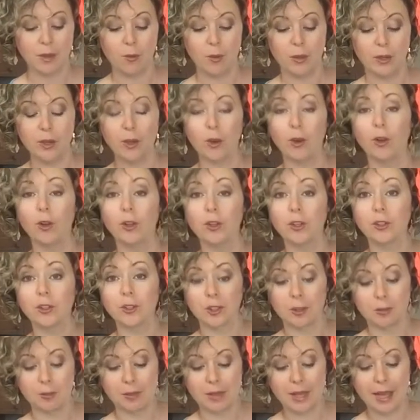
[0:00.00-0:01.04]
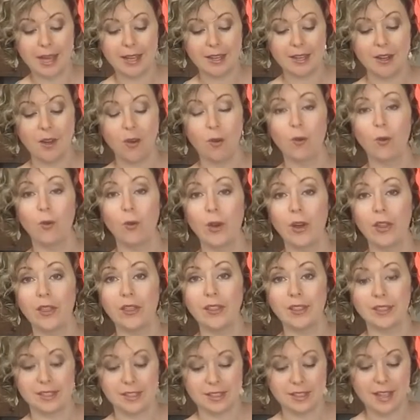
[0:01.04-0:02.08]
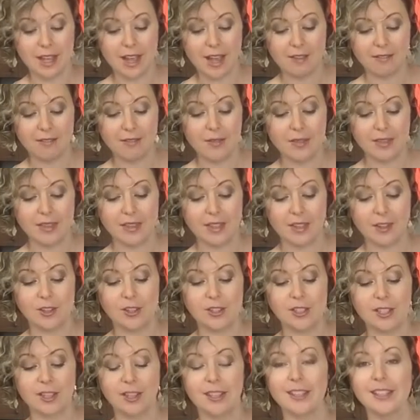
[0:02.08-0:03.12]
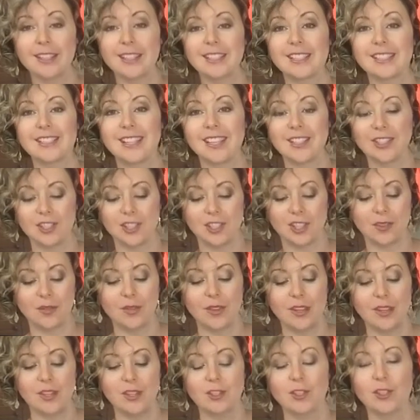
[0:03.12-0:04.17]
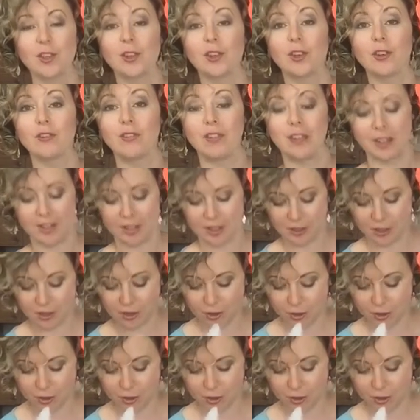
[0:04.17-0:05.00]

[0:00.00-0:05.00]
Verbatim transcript: When you hold on to the blade with this knife, there is a little extension, so your finger is